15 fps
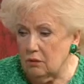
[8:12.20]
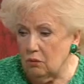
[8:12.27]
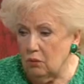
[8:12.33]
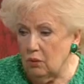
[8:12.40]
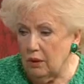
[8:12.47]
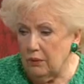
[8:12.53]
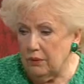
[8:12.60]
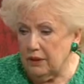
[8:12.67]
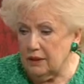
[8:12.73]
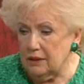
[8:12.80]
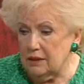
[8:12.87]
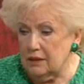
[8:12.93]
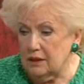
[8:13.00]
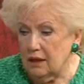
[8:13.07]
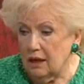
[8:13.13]

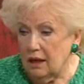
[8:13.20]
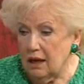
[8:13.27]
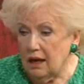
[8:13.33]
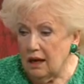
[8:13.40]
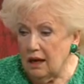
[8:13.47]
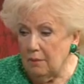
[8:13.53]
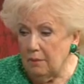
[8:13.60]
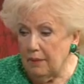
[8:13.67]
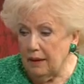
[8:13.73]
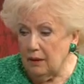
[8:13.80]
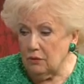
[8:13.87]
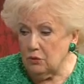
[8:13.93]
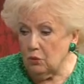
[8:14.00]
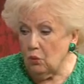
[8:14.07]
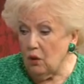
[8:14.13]
worries
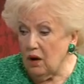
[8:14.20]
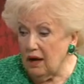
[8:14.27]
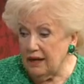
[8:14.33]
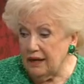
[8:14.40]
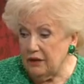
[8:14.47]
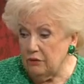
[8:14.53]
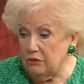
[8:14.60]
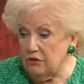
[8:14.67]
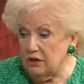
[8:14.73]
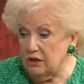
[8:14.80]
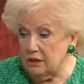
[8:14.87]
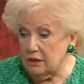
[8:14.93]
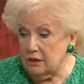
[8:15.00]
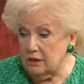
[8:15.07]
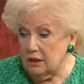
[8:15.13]
about why you did
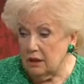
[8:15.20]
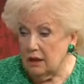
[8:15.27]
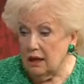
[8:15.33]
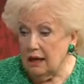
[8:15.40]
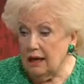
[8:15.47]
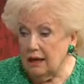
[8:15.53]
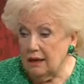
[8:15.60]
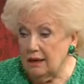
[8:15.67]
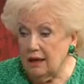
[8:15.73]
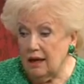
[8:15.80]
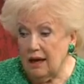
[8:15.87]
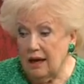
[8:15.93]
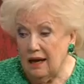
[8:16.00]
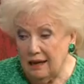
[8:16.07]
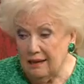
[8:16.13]
it. And
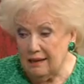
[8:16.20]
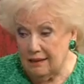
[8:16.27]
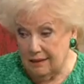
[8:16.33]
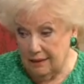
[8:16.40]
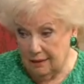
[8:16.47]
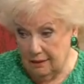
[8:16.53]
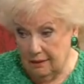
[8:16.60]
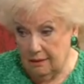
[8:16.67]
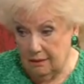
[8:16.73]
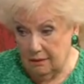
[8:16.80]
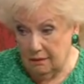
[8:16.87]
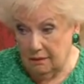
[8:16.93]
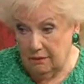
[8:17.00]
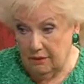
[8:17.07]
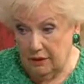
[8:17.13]
I think
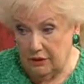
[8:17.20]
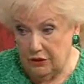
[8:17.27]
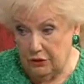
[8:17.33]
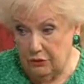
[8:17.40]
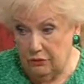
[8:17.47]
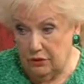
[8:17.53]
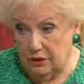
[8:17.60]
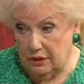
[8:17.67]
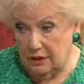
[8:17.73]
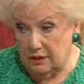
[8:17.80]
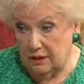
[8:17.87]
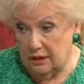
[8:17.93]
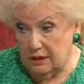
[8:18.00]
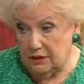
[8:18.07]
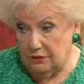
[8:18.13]
that you did
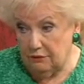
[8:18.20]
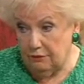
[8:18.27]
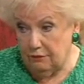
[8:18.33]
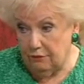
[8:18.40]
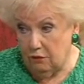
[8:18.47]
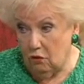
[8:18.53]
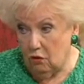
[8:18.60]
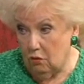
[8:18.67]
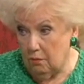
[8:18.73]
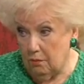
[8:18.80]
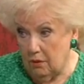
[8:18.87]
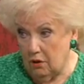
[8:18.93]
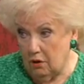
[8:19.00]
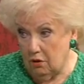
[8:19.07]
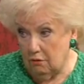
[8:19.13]
it as a form
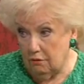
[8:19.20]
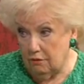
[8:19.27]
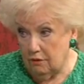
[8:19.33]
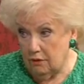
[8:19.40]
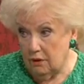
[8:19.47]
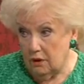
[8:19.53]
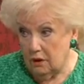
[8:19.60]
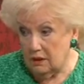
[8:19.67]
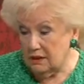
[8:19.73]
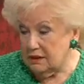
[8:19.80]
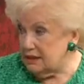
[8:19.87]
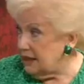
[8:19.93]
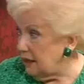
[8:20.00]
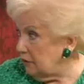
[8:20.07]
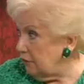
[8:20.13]
of
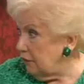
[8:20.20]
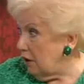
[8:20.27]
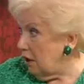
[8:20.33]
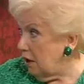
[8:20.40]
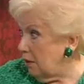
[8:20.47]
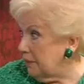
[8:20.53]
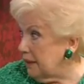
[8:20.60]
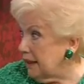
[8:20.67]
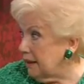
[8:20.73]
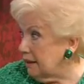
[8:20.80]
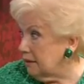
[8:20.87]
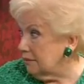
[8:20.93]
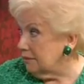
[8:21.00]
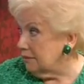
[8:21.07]
self-harming.